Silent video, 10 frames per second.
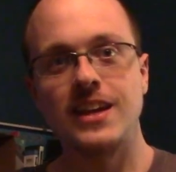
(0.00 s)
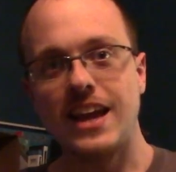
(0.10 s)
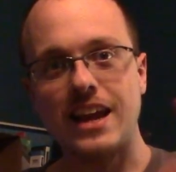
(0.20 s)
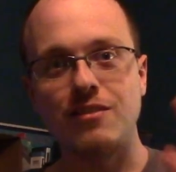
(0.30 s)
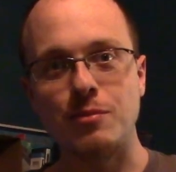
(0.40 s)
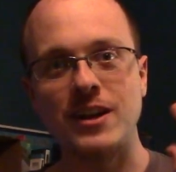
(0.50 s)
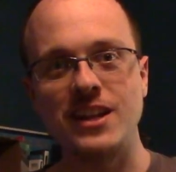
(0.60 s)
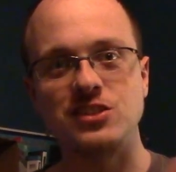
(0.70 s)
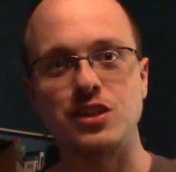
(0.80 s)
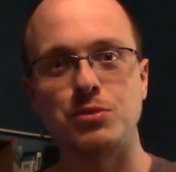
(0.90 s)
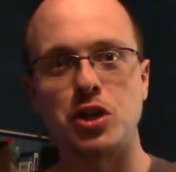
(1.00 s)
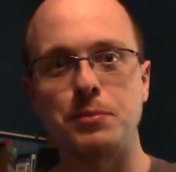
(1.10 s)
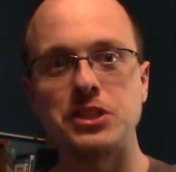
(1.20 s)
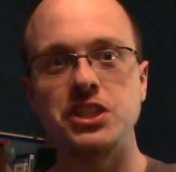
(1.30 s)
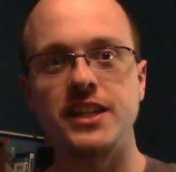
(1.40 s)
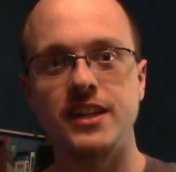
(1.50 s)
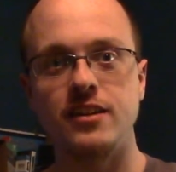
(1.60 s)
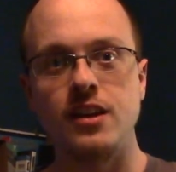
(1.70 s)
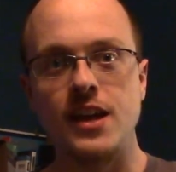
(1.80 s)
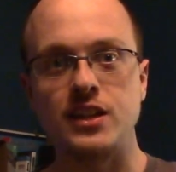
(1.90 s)
Hey everybody, it's Double RPG
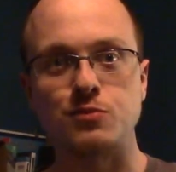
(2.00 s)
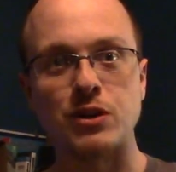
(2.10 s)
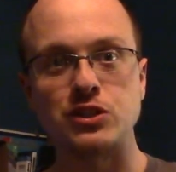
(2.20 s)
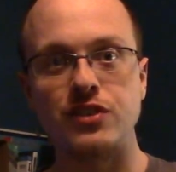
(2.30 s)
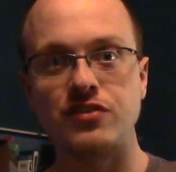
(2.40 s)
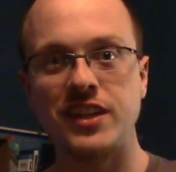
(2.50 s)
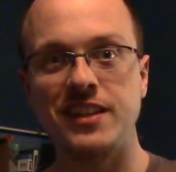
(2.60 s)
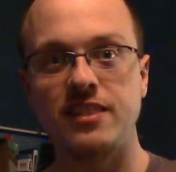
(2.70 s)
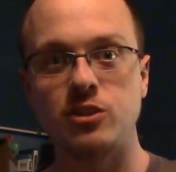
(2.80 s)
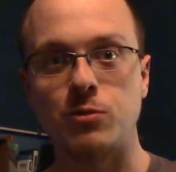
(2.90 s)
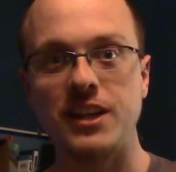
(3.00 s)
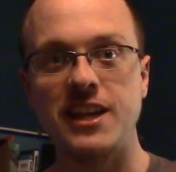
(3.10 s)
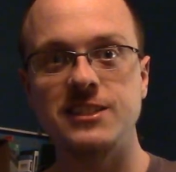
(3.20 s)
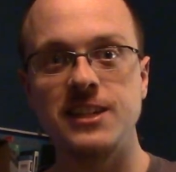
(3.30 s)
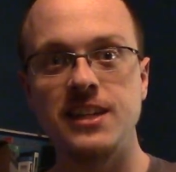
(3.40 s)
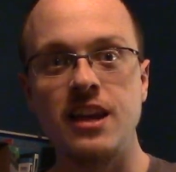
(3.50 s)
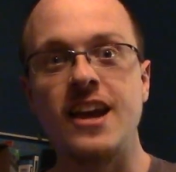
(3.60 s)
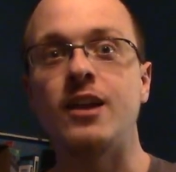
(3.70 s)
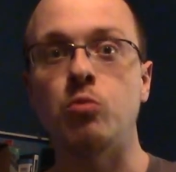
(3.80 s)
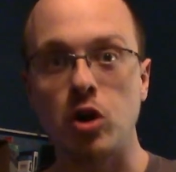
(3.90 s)
here. It's March 15th, 2018,
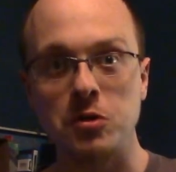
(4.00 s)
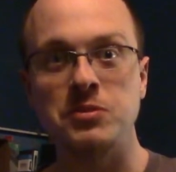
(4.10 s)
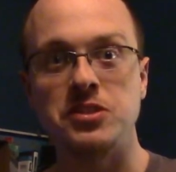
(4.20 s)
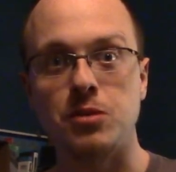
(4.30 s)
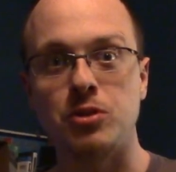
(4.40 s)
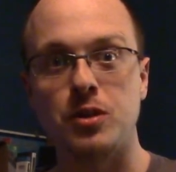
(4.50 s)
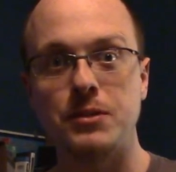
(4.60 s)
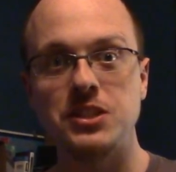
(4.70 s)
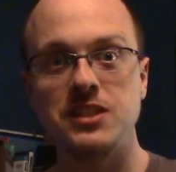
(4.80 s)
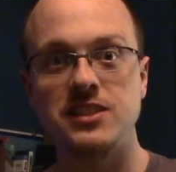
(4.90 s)
and welcome to Double RPG